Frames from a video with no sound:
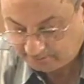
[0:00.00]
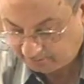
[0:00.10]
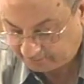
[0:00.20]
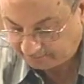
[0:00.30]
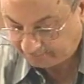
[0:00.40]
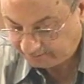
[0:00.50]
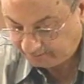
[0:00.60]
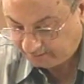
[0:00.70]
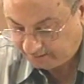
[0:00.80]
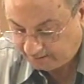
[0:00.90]
Okay,
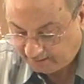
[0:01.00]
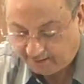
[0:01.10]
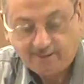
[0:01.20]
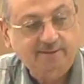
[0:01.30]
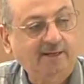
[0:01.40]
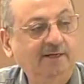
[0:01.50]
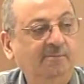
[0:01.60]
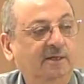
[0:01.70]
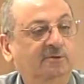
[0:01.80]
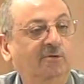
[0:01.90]
brother?
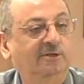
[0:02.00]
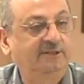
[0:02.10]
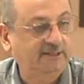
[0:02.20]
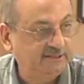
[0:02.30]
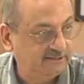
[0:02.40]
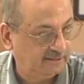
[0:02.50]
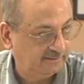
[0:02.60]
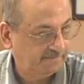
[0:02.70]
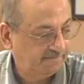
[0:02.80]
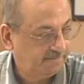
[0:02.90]
Al-kalimatul jadid.
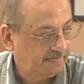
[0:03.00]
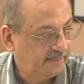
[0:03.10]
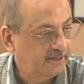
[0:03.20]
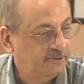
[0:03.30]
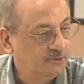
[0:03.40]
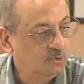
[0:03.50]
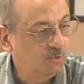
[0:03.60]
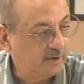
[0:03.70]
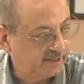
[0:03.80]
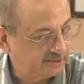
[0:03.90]
New
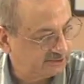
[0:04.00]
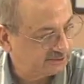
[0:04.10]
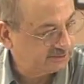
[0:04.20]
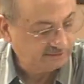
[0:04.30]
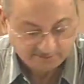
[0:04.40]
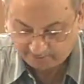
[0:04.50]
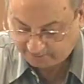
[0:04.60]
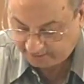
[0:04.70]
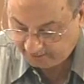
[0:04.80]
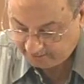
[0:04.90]
words.
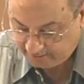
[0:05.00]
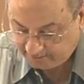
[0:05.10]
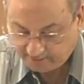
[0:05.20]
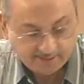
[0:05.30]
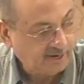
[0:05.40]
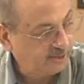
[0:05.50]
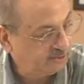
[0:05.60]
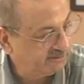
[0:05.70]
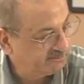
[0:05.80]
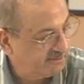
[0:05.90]
Okay? Are
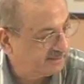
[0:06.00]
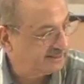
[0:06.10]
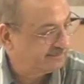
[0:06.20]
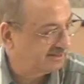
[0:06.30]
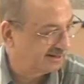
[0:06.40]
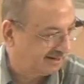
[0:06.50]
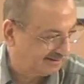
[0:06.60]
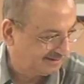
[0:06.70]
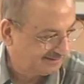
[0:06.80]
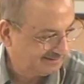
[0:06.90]
you with me, brother Abdul
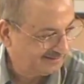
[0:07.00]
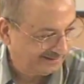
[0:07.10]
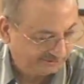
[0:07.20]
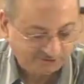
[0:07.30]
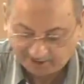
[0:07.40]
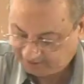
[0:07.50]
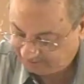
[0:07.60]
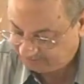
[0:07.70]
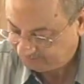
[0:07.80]
Qadir? Inshallah.